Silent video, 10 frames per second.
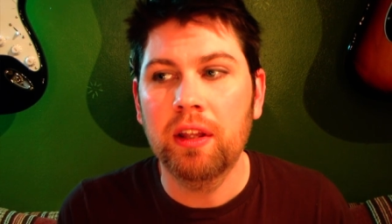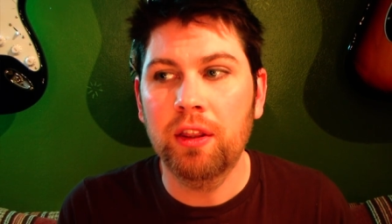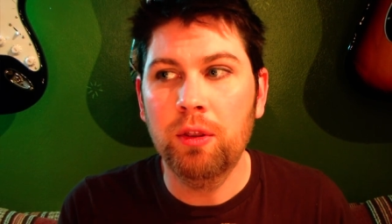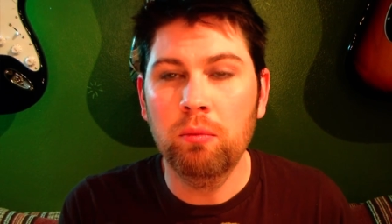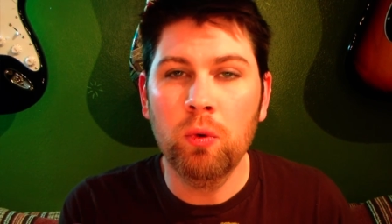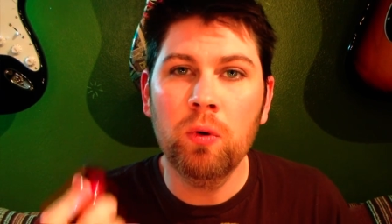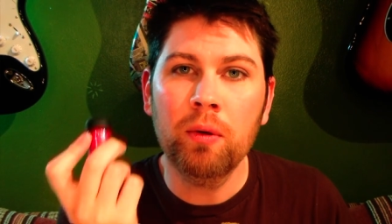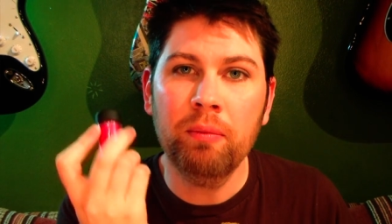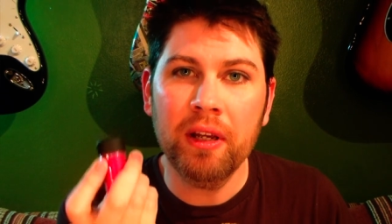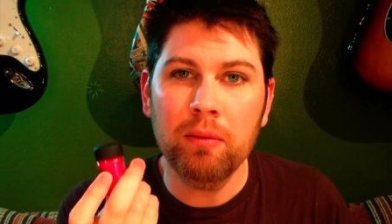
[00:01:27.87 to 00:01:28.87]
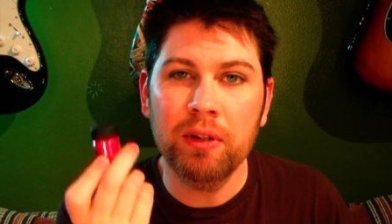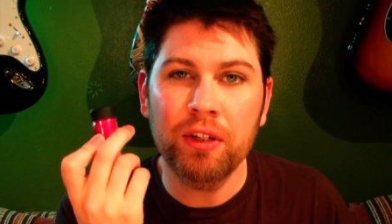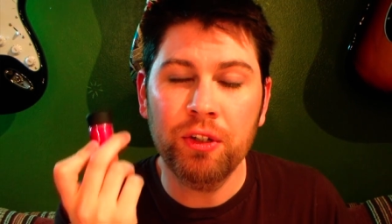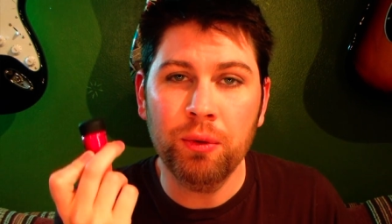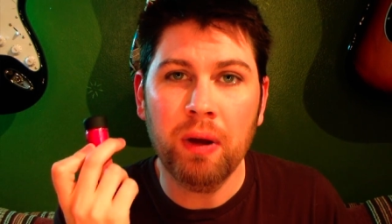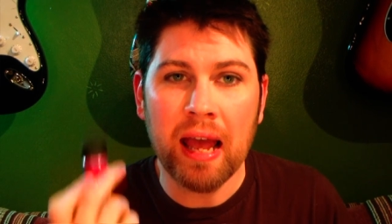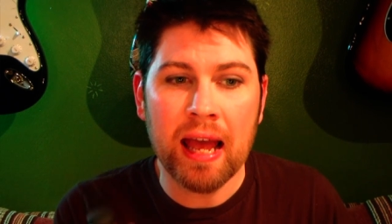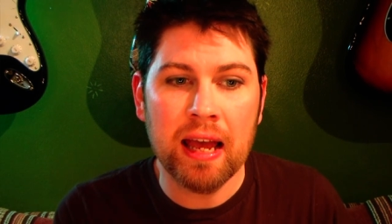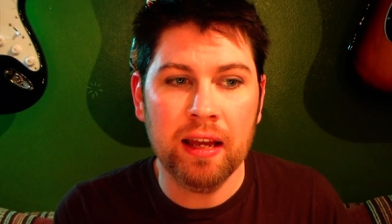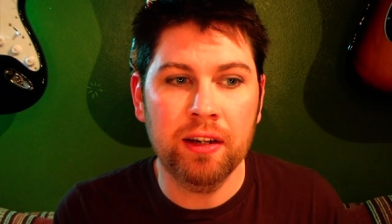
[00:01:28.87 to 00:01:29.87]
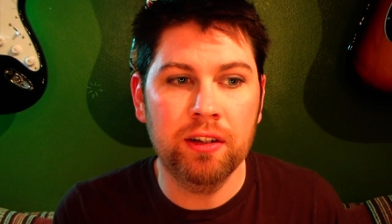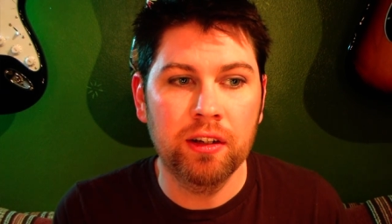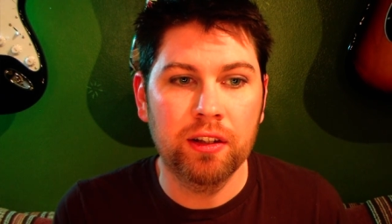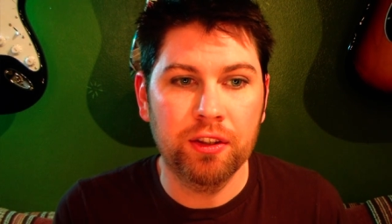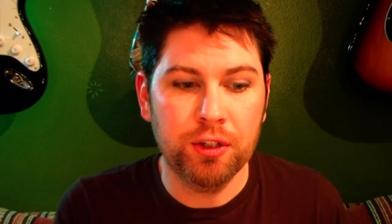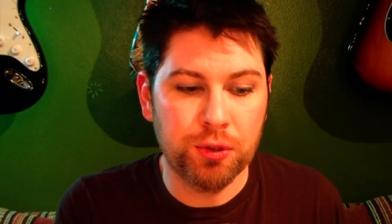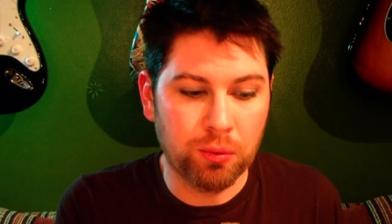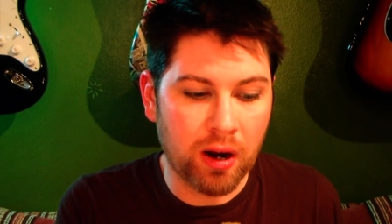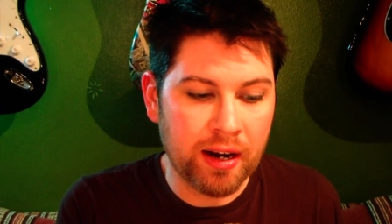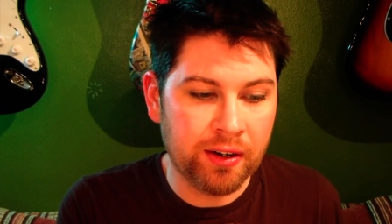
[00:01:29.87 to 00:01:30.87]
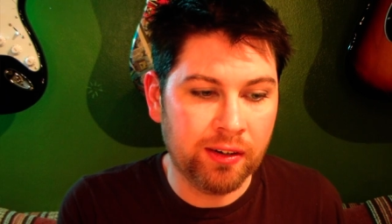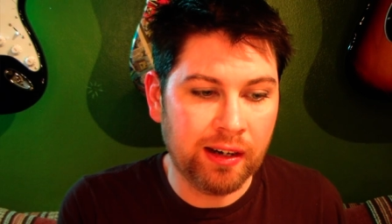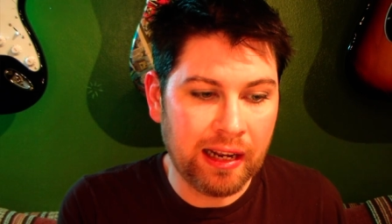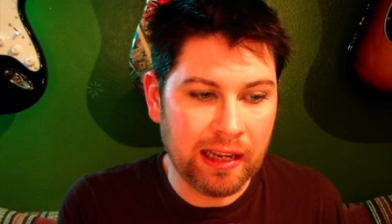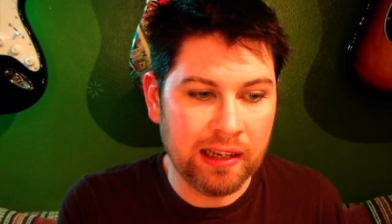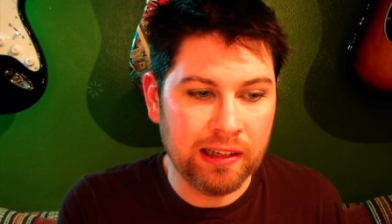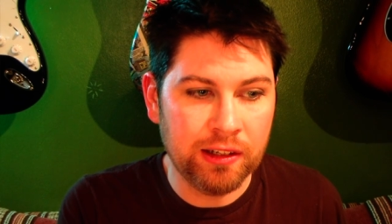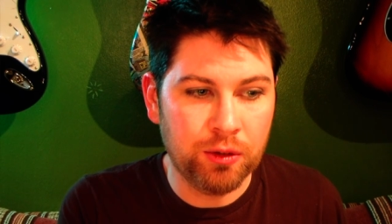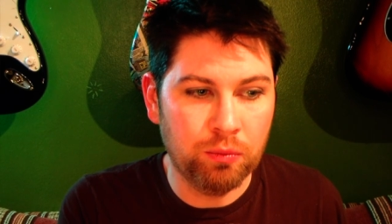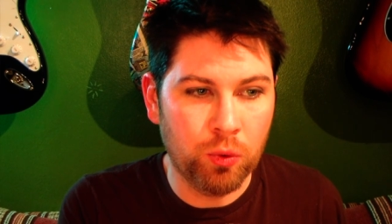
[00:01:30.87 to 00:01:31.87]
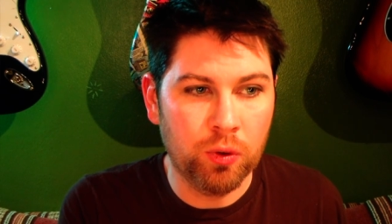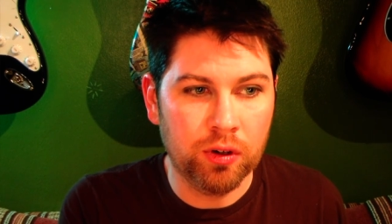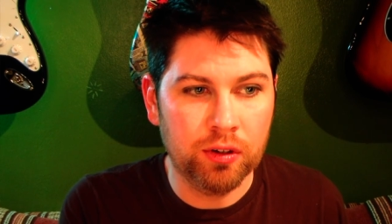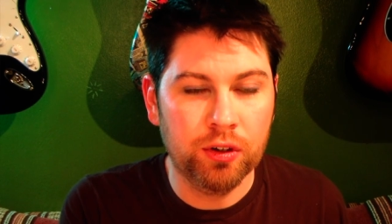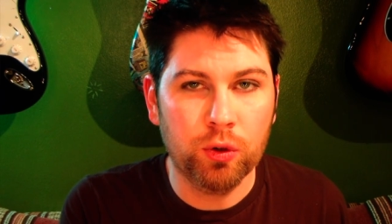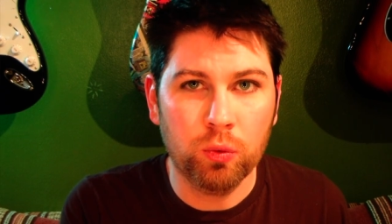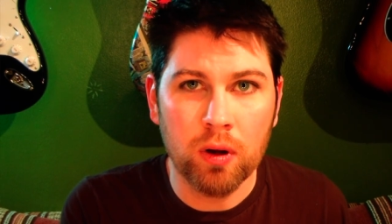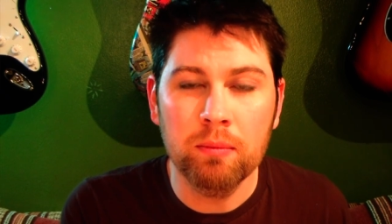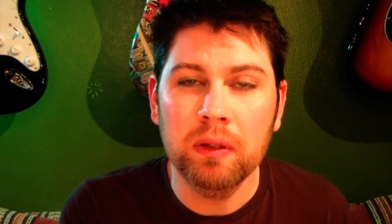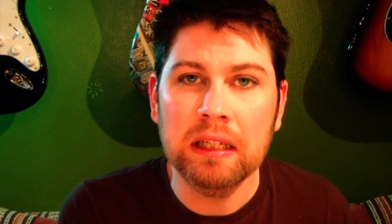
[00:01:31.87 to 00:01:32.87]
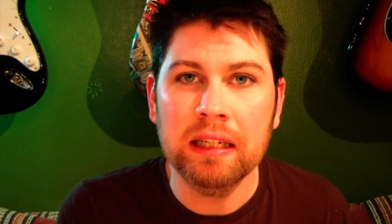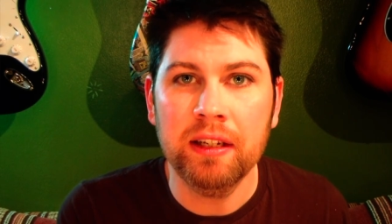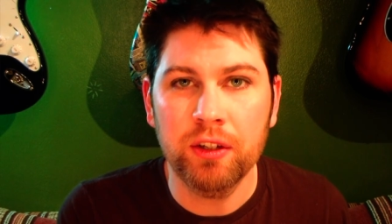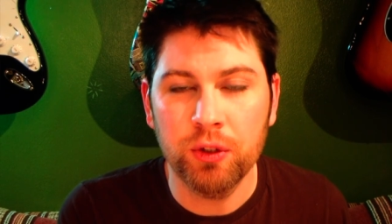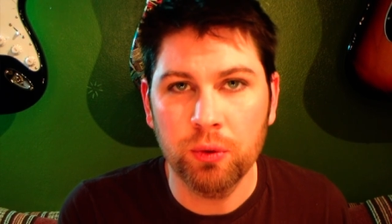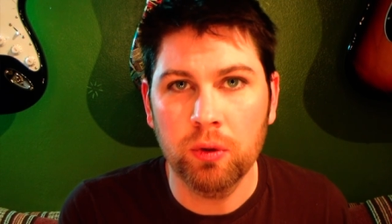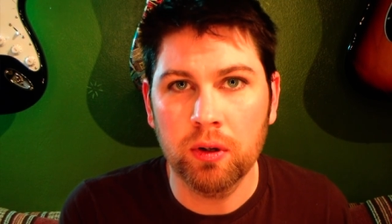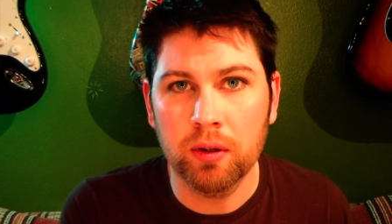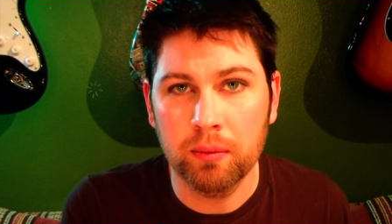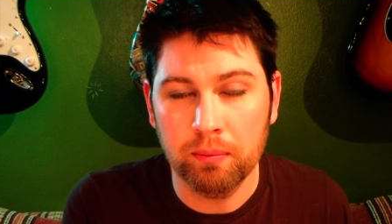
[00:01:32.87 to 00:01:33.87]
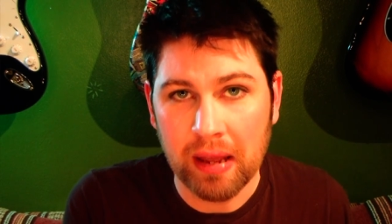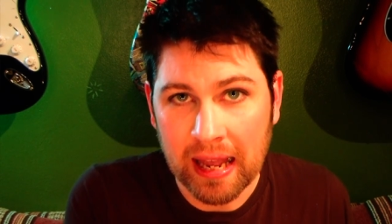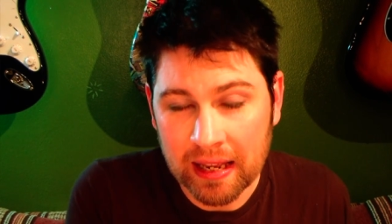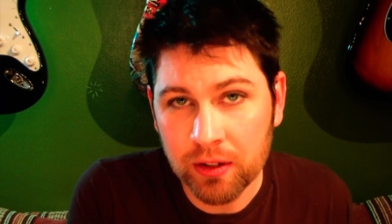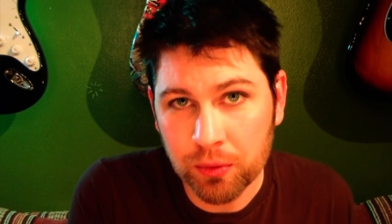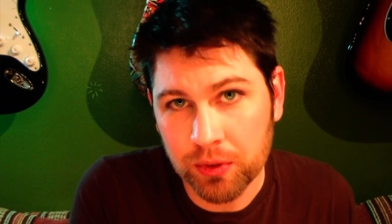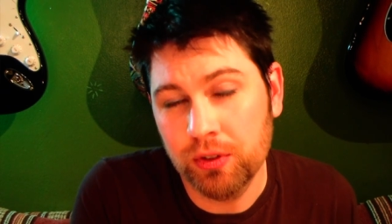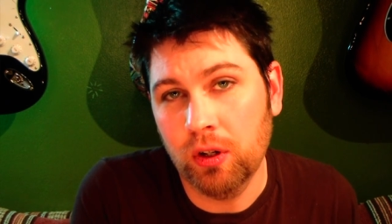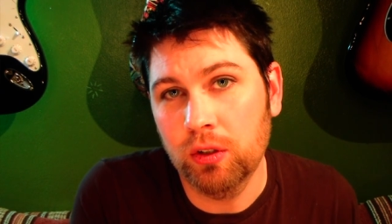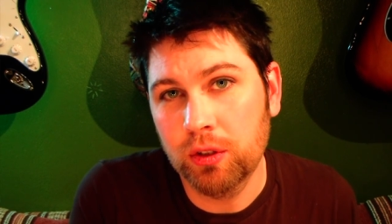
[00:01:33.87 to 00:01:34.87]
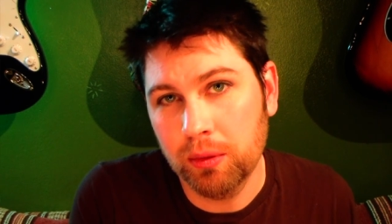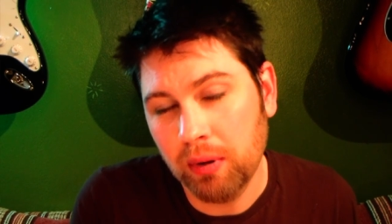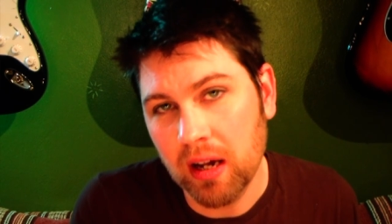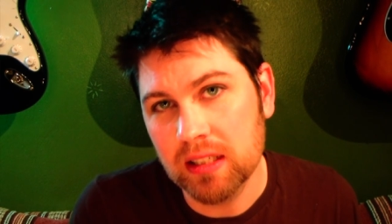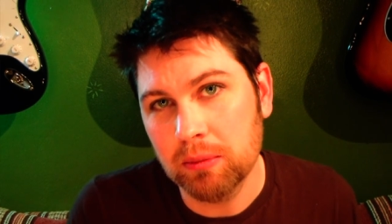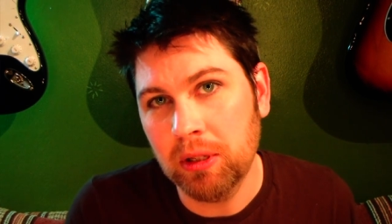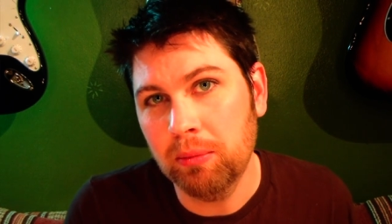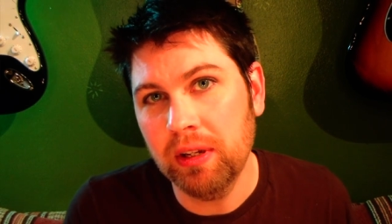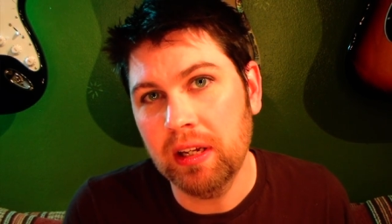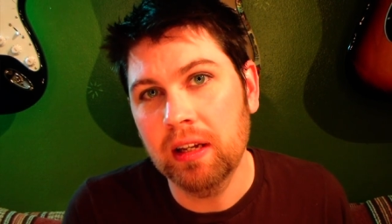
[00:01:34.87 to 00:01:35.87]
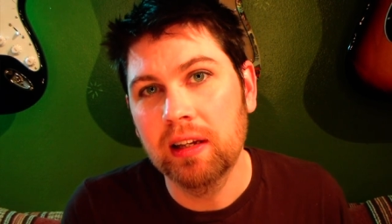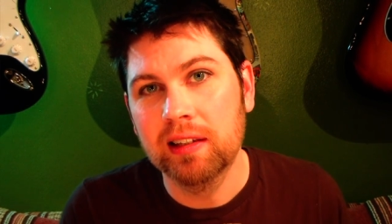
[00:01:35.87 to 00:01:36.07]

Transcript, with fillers: the more pigment you add, the drier and more crumbly your end result could possibly be.